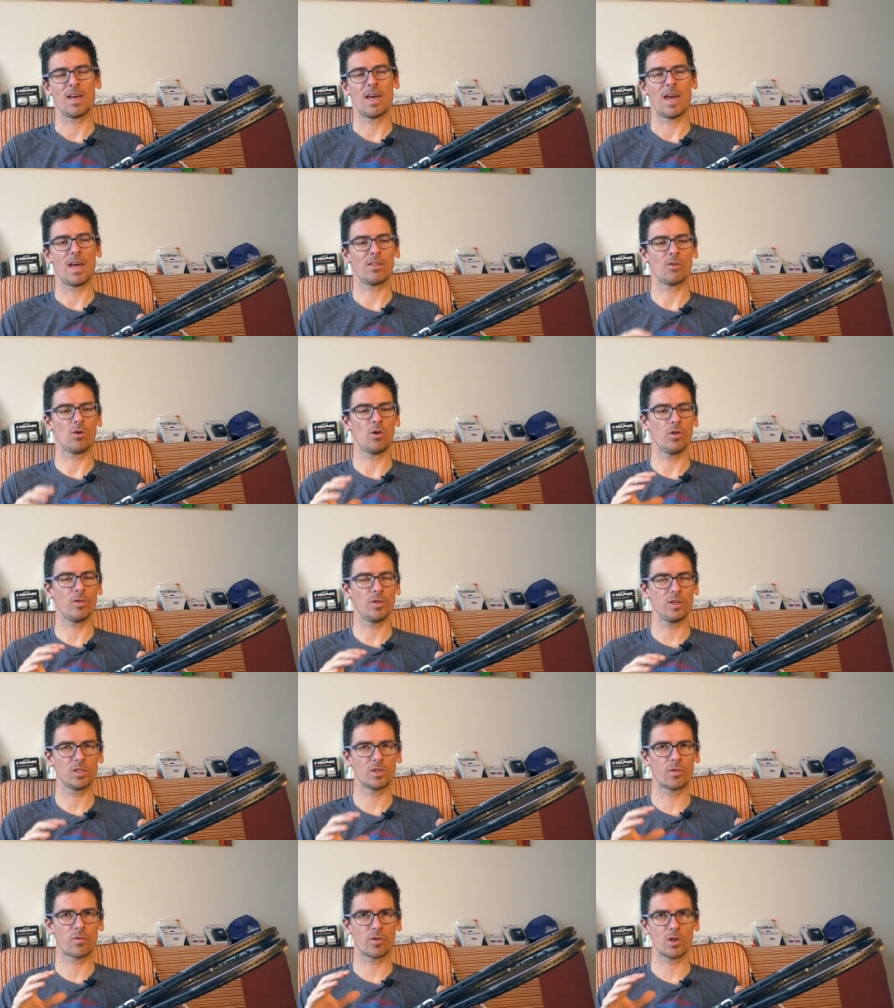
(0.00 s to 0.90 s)
And all
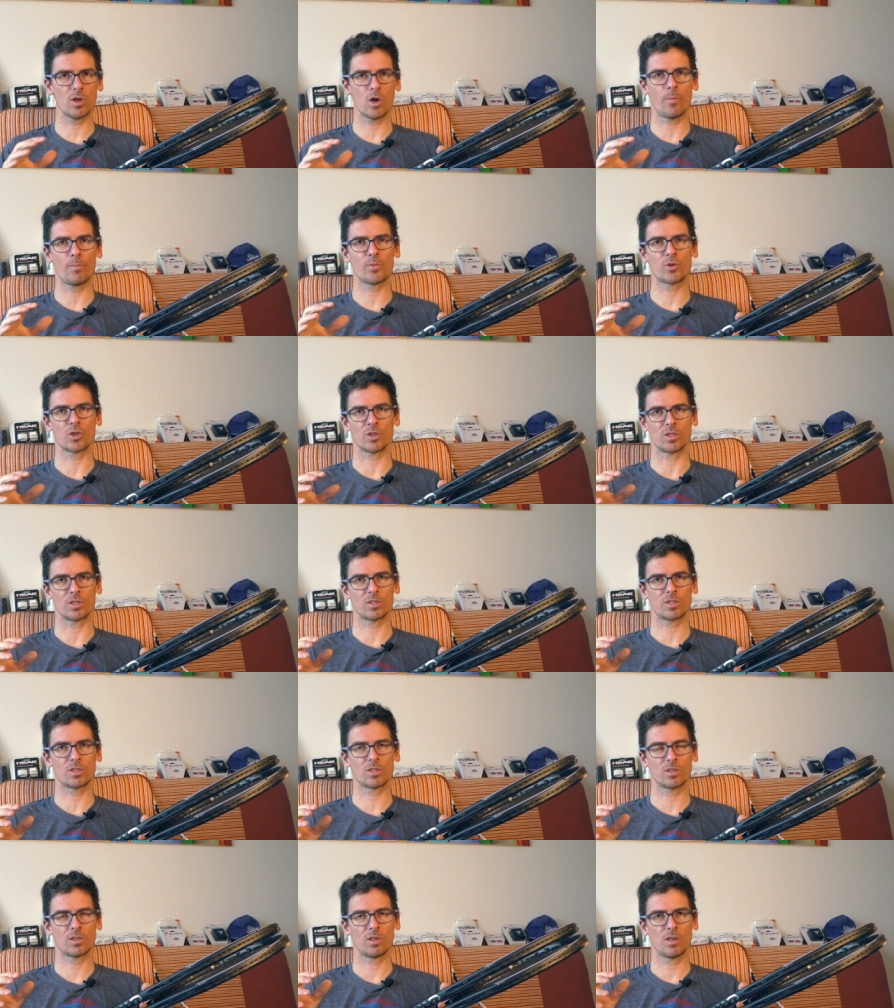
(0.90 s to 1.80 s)
these three
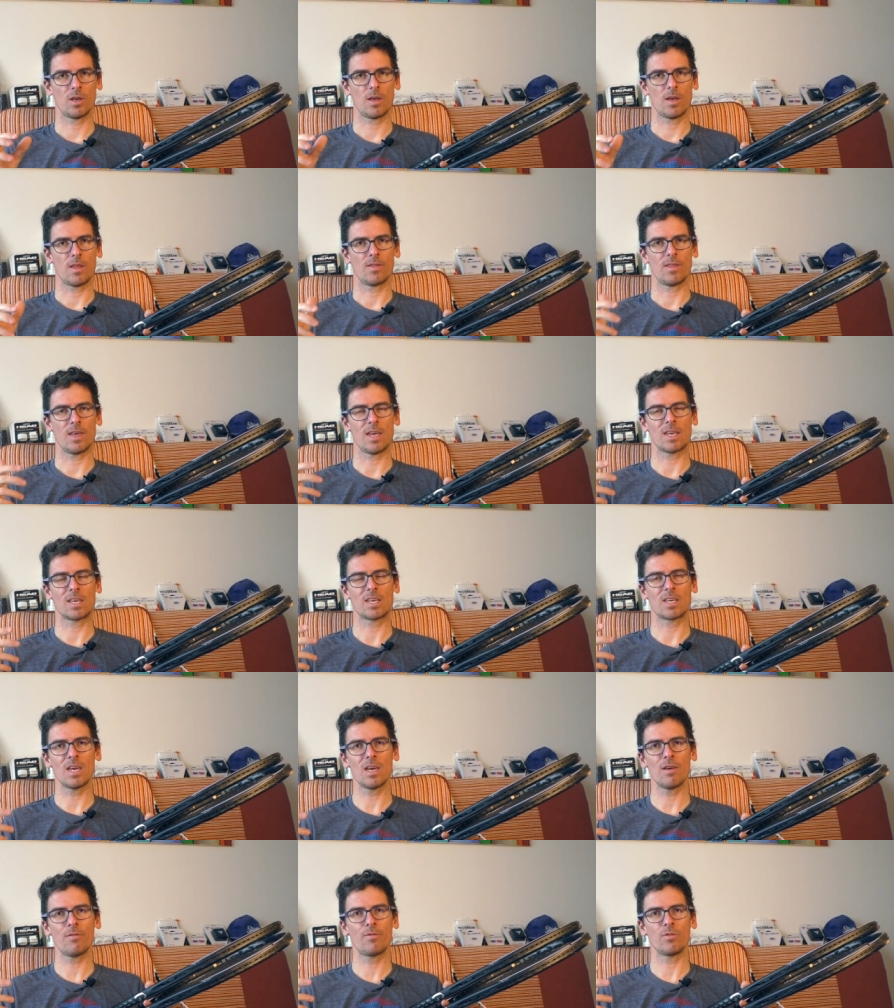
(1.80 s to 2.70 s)
options, they
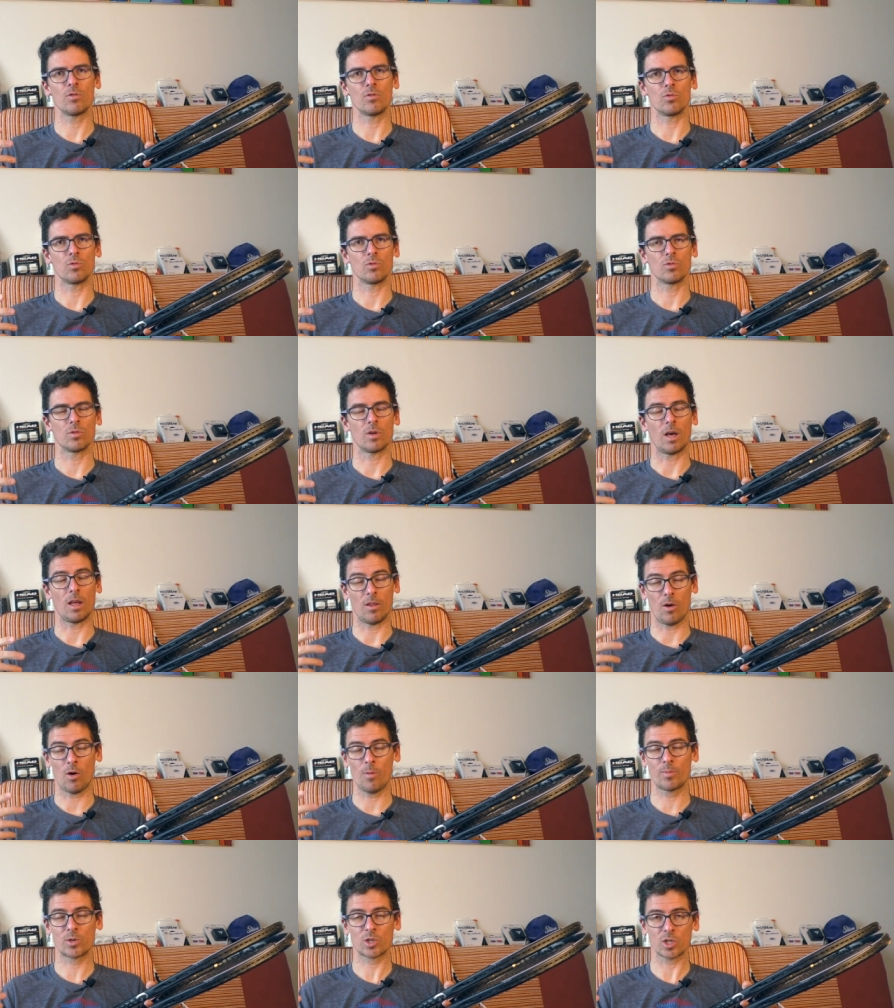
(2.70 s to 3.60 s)
give you an
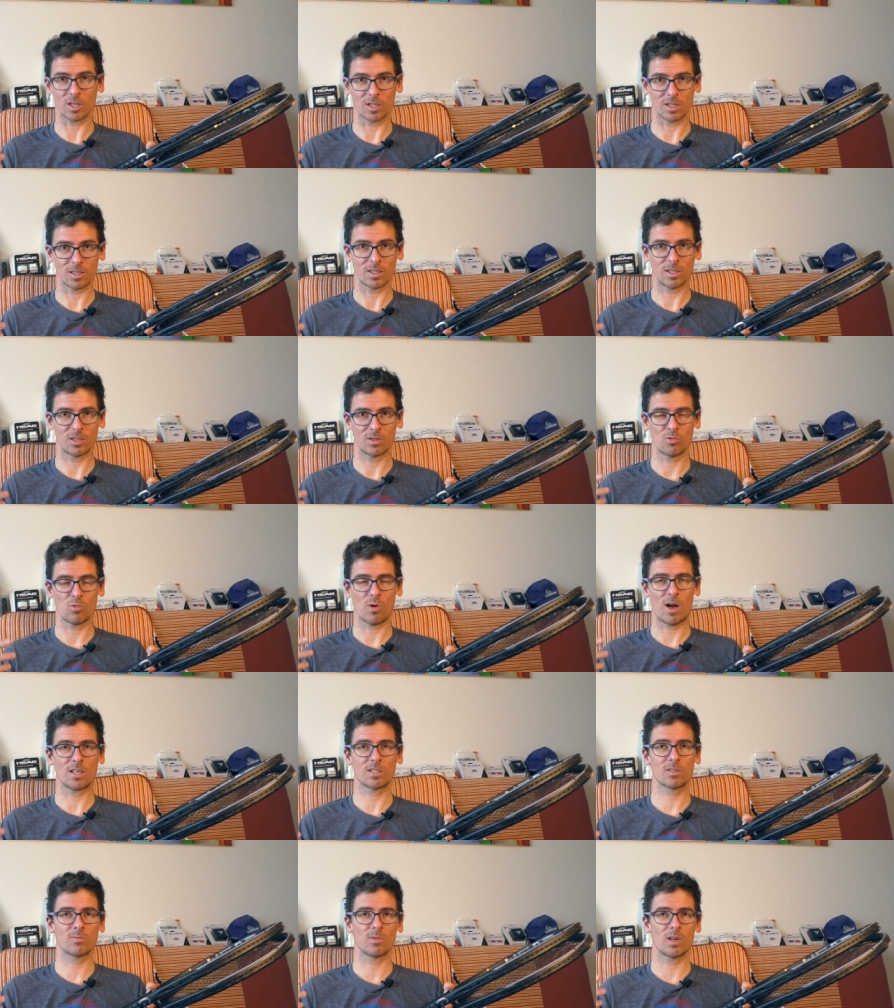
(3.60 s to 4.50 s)
option to
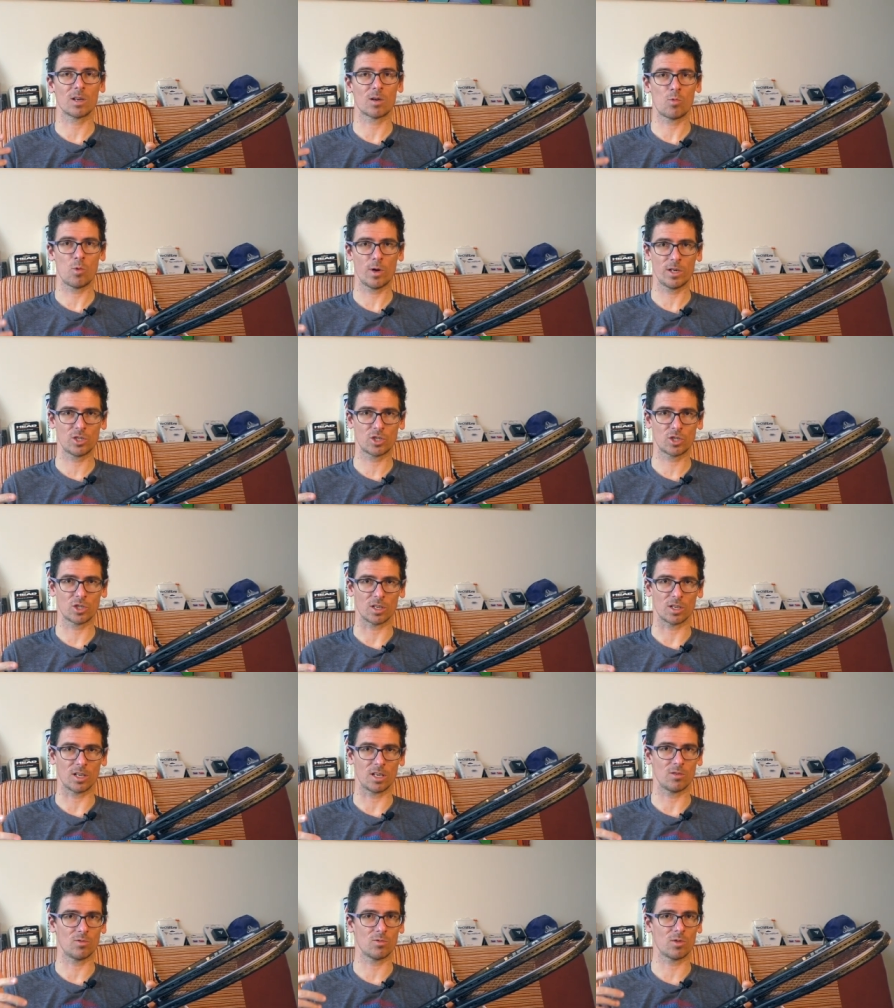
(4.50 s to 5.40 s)
ask me a
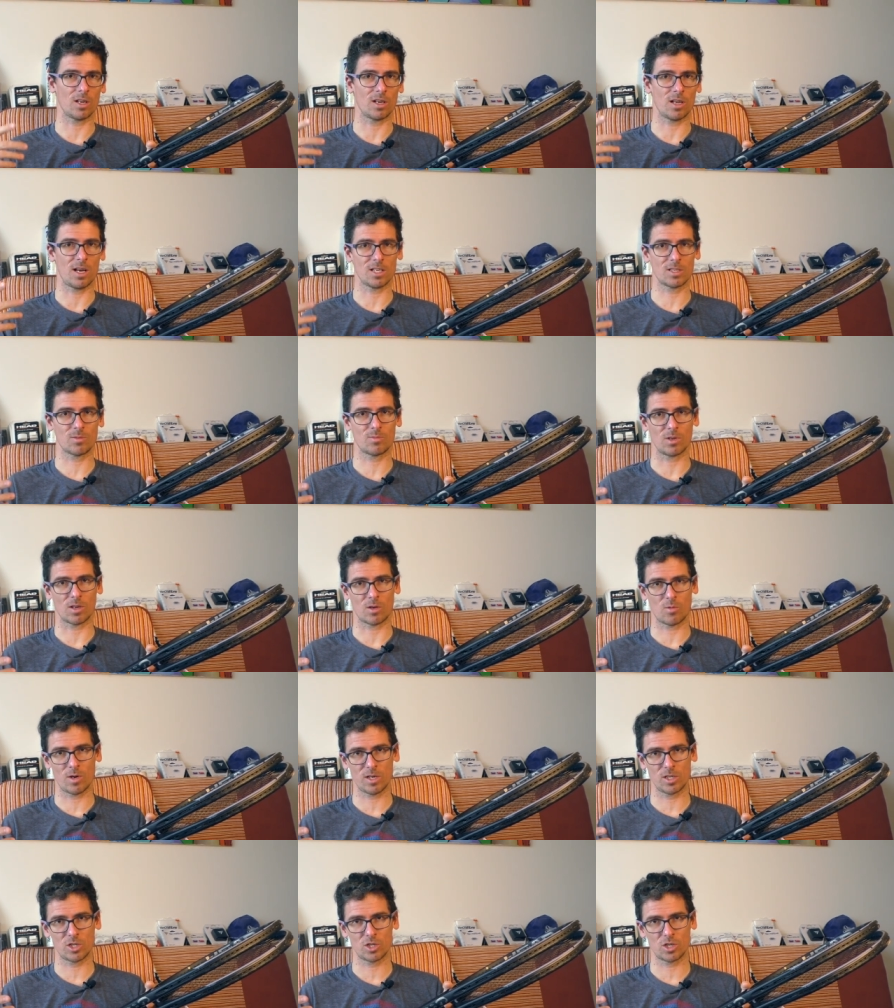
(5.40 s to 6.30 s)
question and you can ask me a
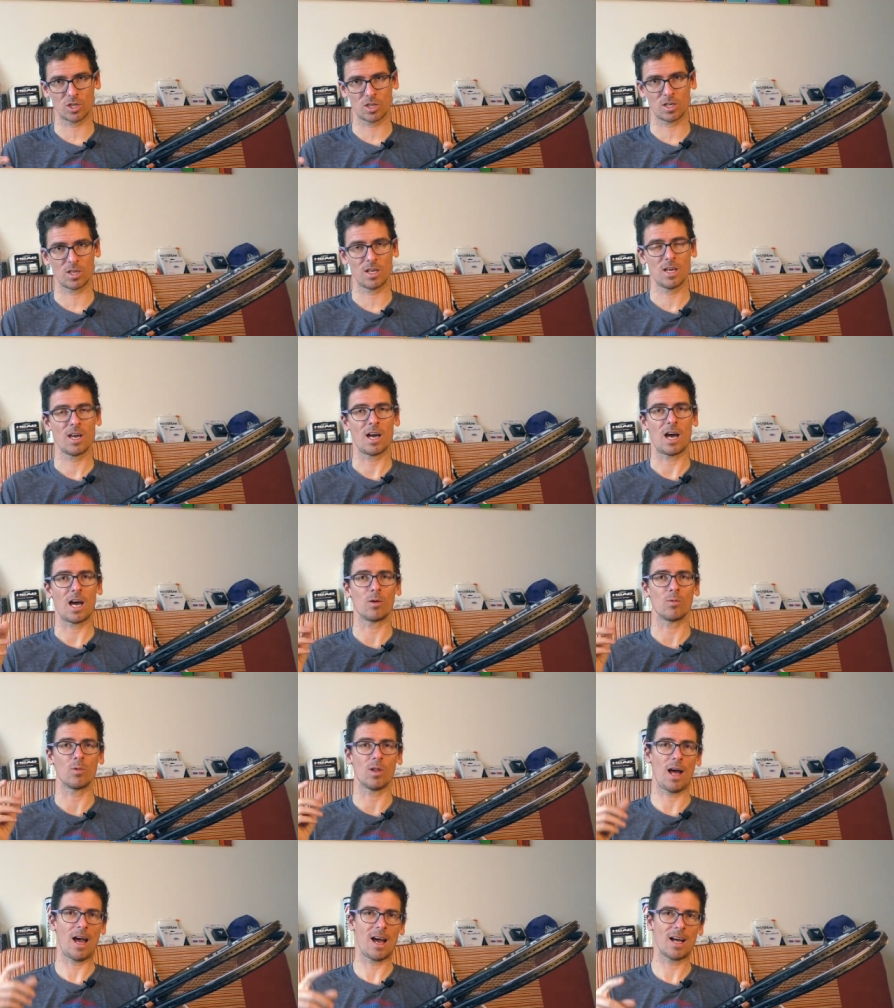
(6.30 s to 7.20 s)
question i
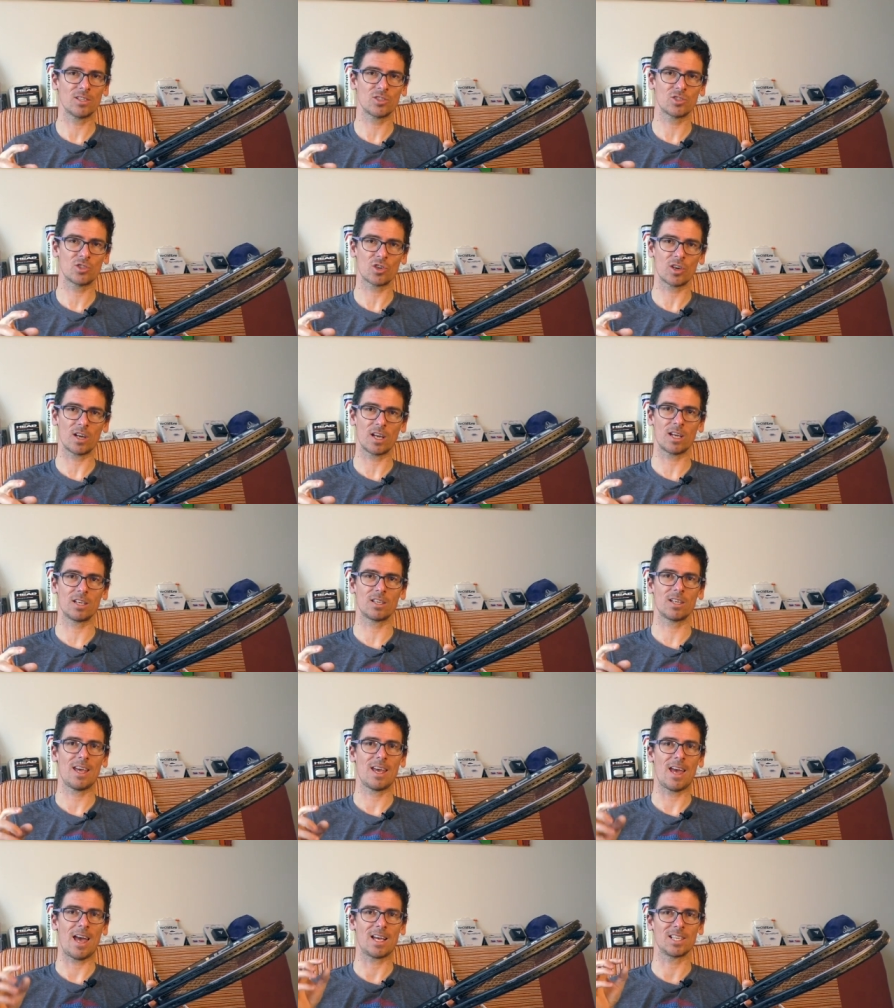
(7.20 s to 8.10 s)
will answer
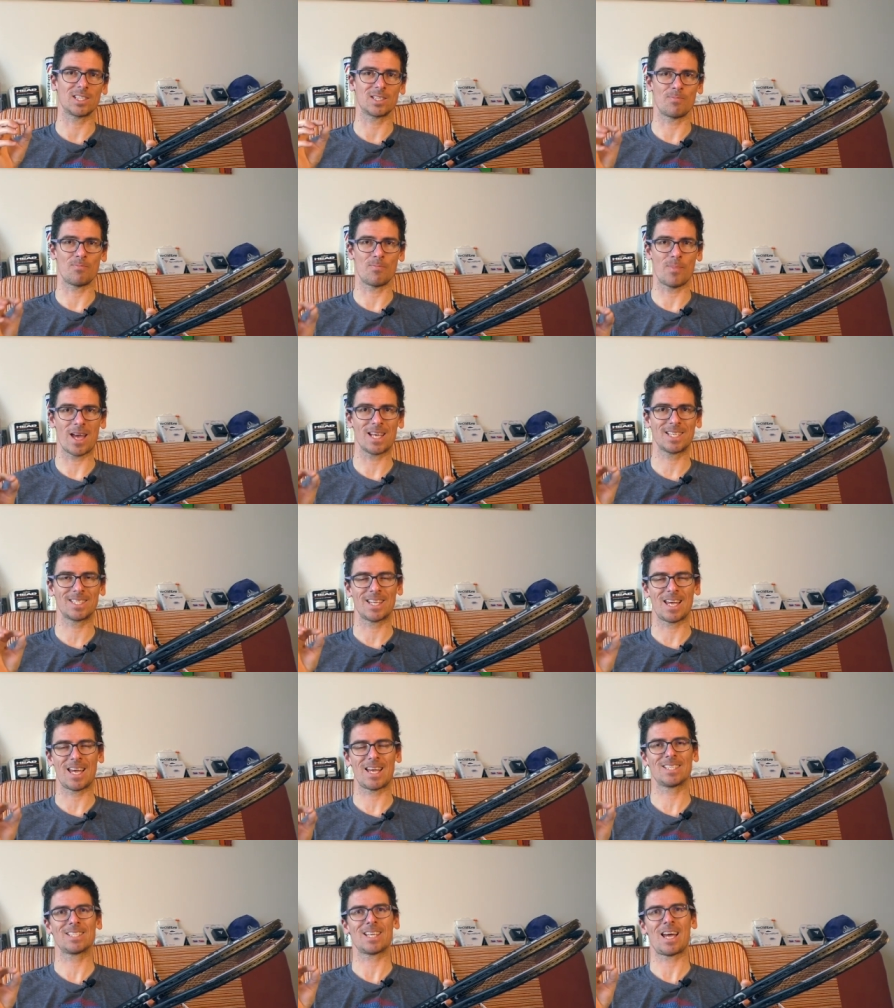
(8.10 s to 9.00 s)
it as best
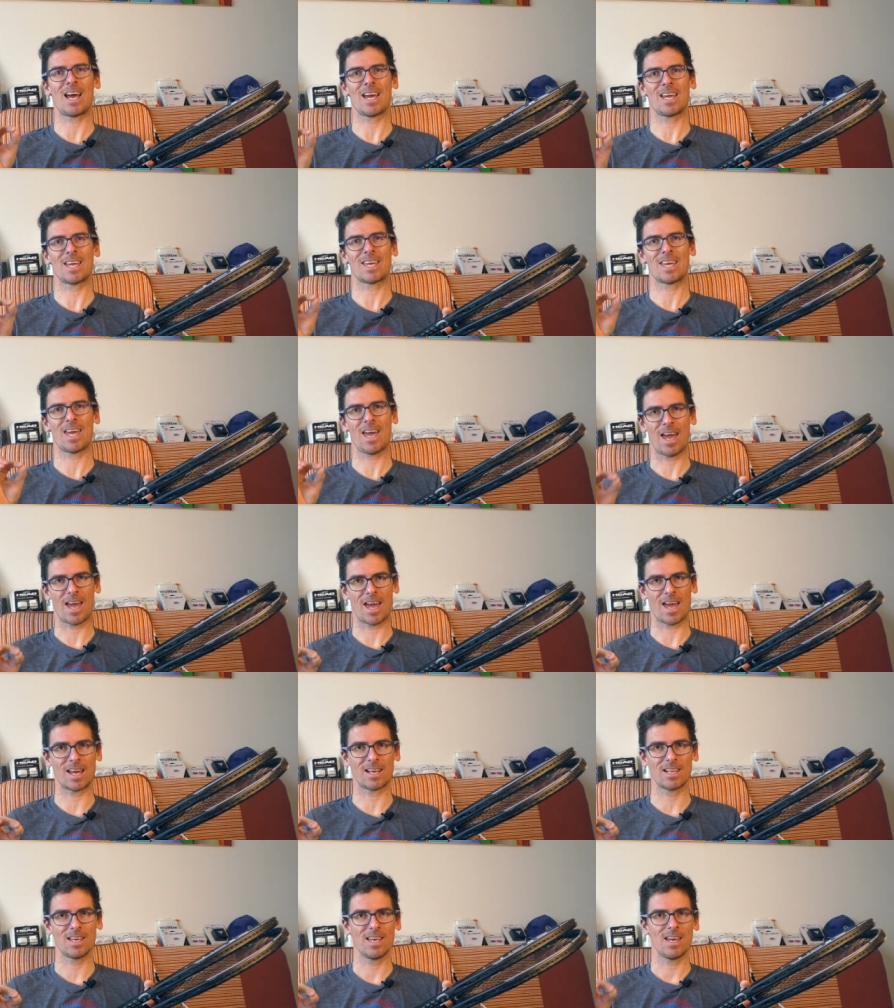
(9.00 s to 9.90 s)
as i
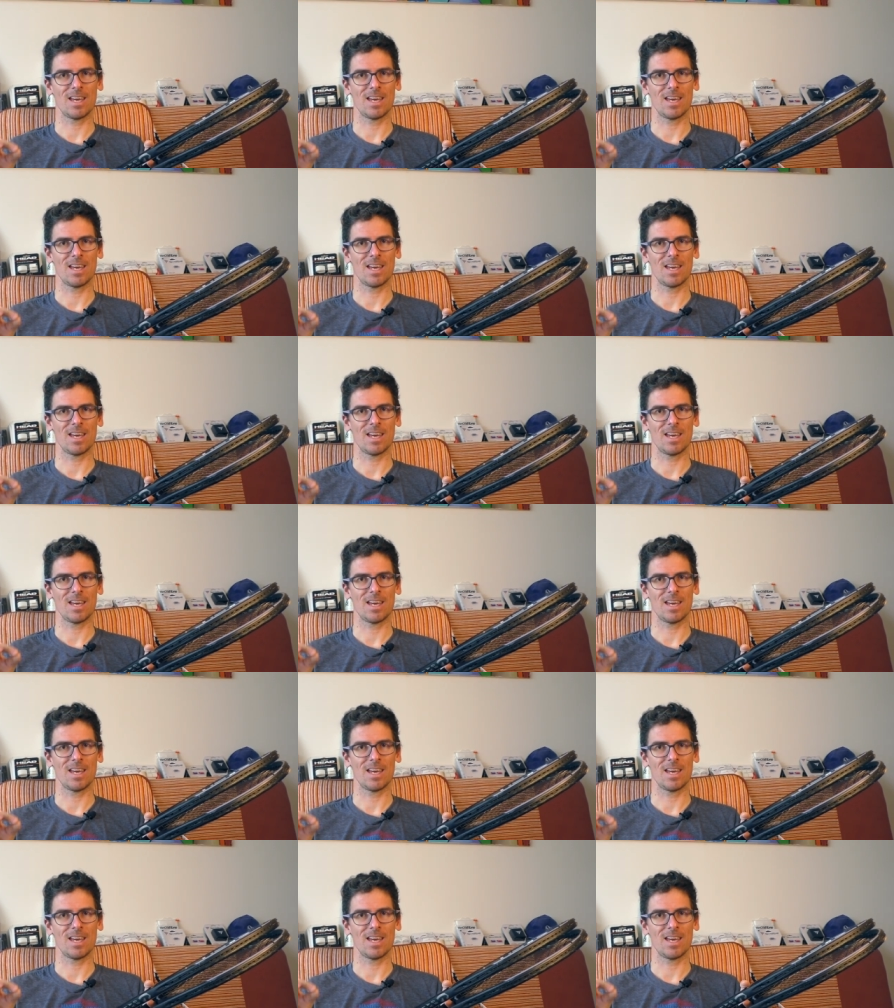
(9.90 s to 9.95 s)
can